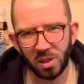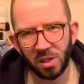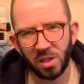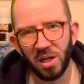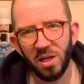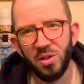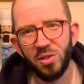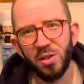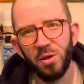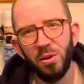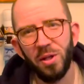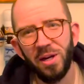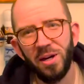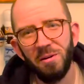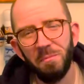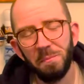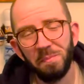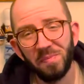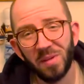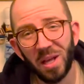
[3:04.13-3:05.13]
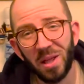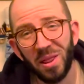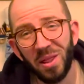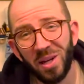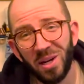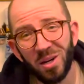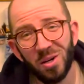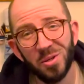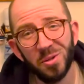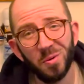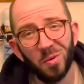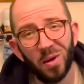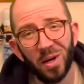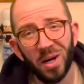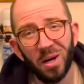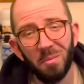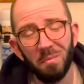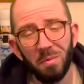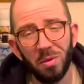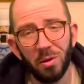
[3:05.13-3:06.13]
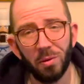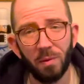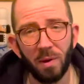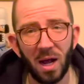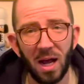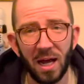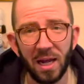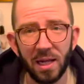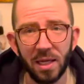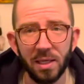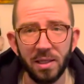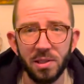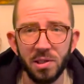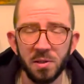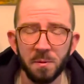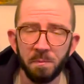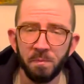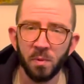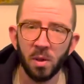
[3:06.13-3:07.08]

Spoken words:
So there's where the rye is.